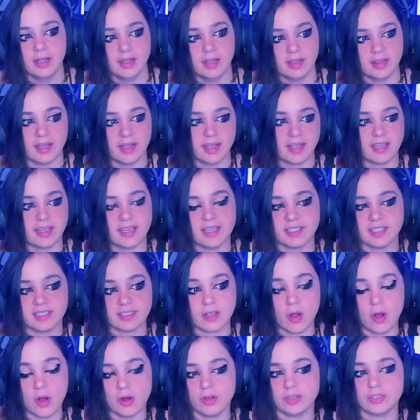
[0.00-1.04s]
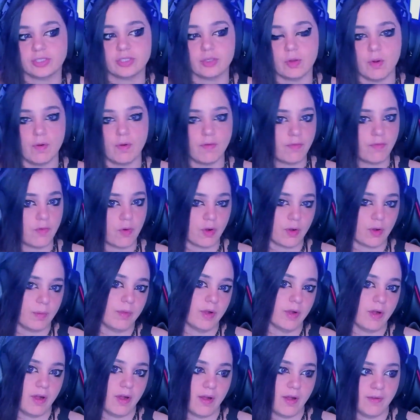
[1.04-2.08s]
Like it's also a form
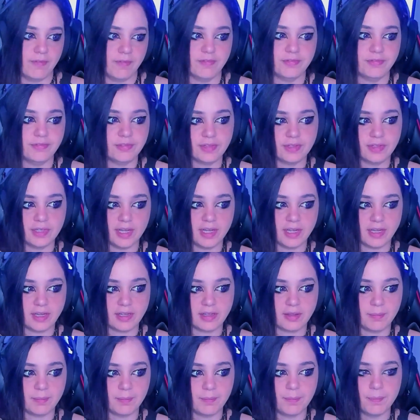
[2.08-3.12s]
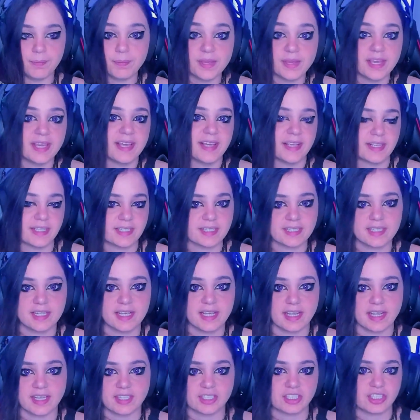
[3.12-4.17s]
of like being
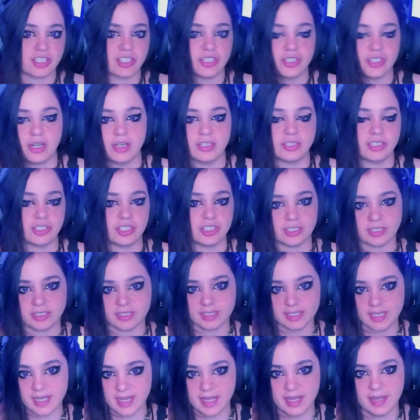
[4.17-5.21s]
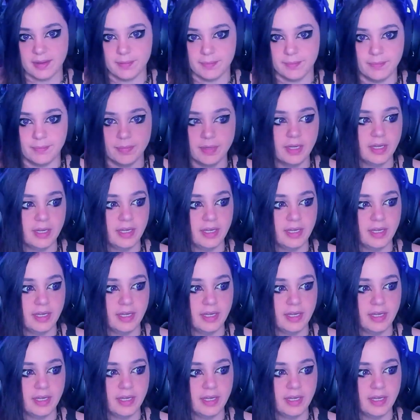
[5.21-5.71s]
sick. It's not just him.